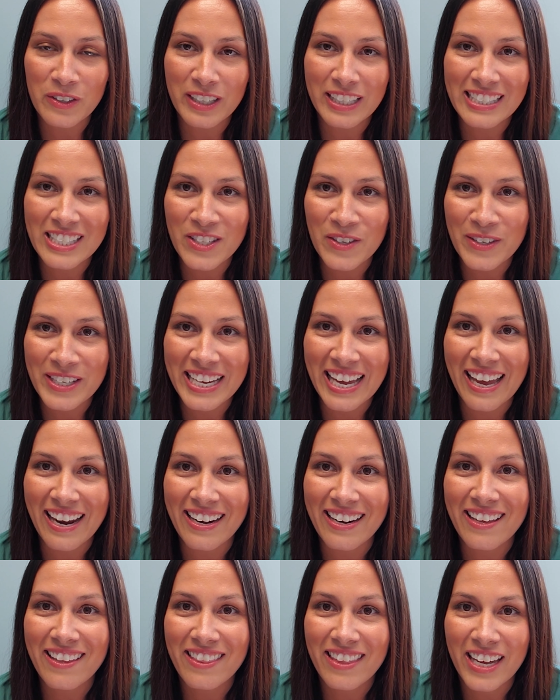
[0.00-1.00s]
And so
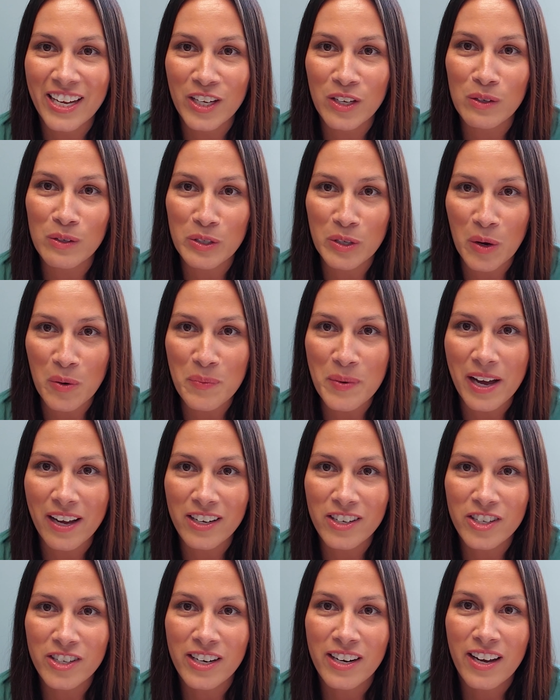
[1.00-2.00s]
again, thank you so
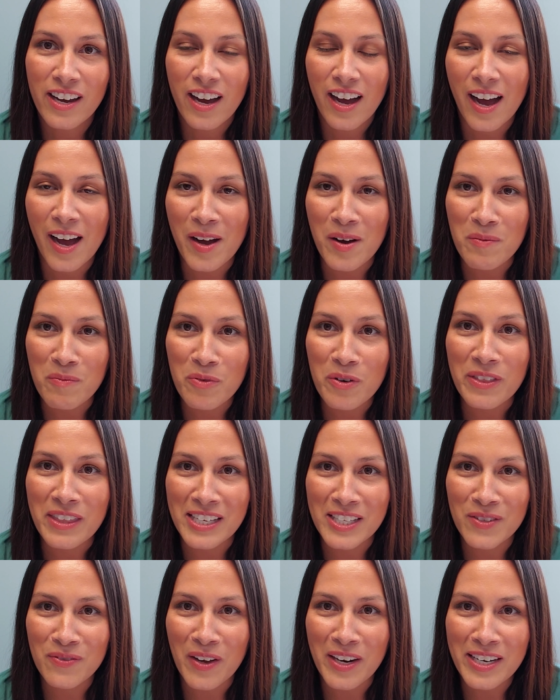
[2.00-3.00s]
much um, for
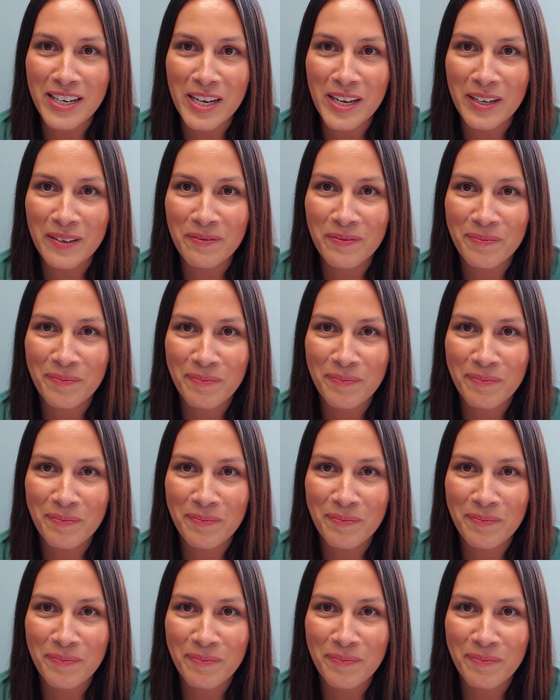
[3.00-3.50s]
this funding.